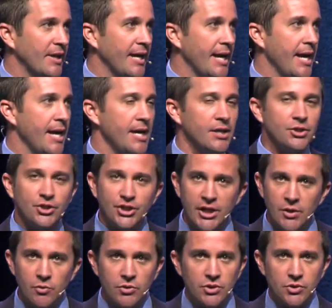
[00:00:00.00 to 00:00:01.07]
And
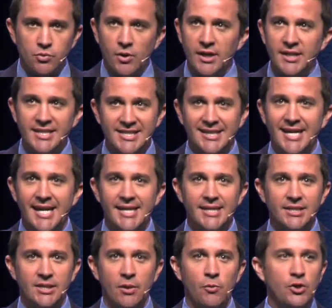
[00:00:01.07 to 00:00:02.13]
she was one of these
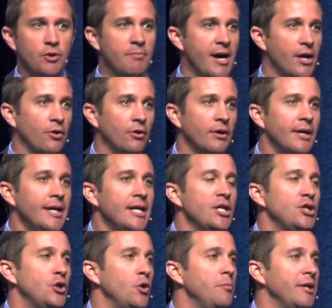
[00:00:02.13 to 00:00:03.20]
ladies that when you met her,
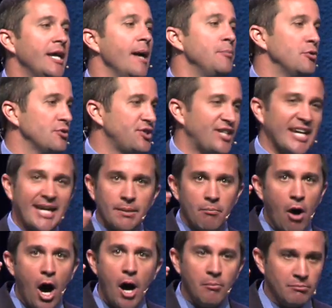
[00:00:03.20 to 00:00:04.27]
she would become your second
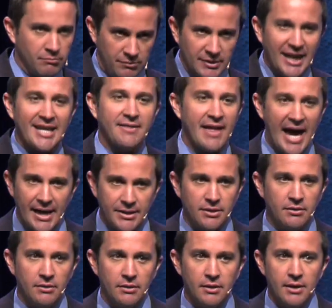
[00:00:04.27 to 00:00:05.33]
mom like that.
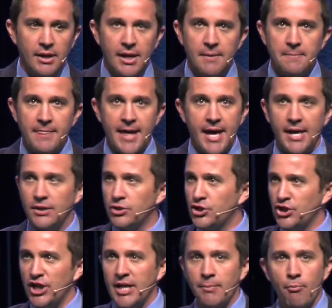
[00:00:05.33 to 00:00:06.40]
And
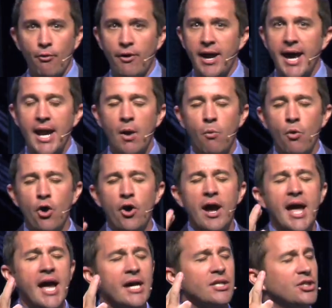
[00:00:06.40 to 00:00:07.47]
she and Brianna were
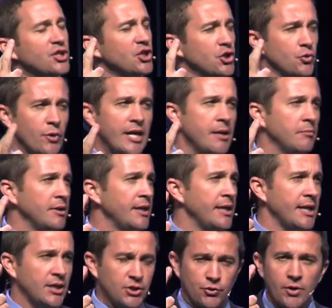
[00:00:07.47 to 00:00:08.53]

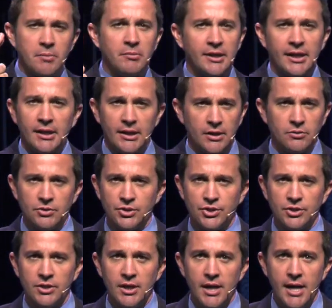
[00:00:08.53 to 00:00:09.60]
extremely, extremely
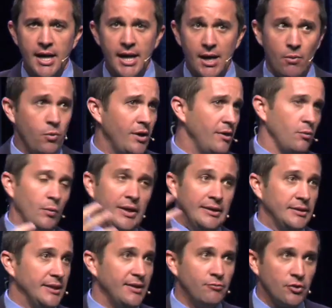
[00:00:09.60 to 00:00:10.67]
close. And we, we
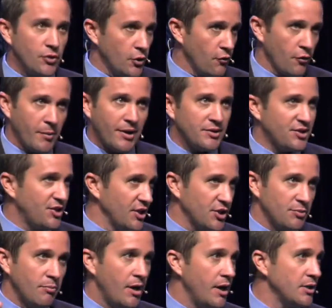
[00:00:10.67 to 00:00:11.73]
lived with her for about
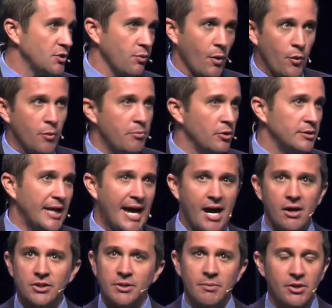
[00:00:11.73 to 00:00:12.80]
six months while we were building a
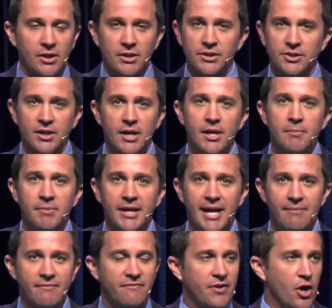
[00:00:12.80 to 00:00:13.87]
house. I mean, they just
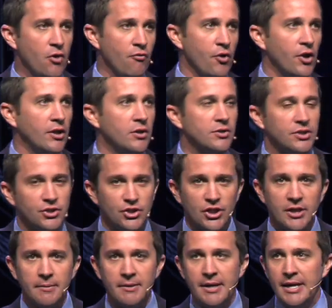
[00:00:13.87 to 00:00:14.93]
became very, very close. And
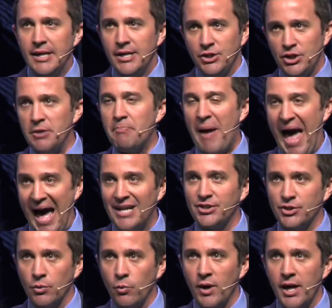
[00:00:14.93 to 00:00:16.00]
she, she
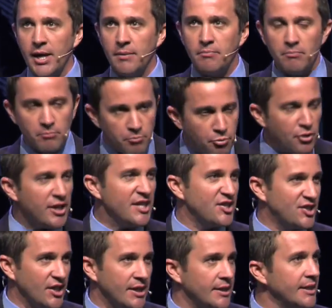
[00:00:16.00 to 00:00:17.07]
passed away pretty
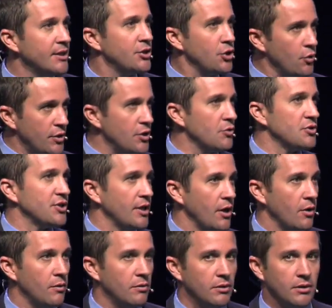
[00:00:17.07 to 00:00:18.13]
suddenly two years
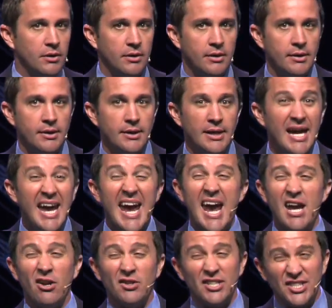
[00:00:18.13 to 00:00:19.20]
ago.
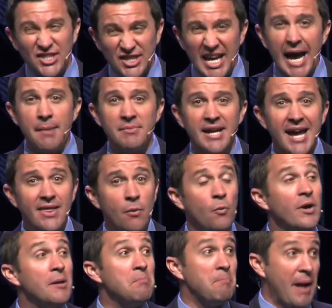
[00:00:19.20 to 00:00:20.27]
And on the same day that
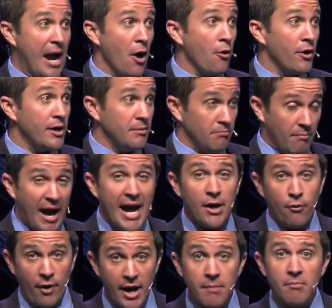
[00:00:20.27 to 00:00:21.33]
we buried my
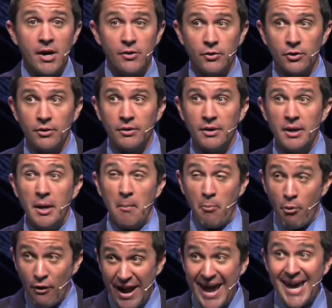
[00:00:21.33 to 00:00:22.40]
grandmother,
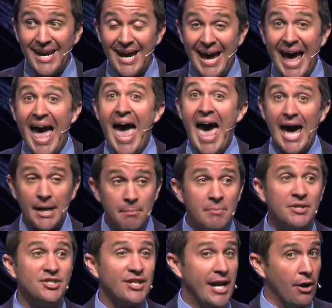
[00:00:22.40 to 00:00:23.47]
Brianna had a
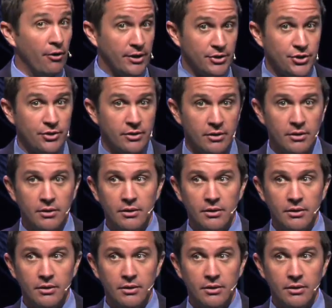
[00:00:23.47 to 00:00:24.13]
miscarriage.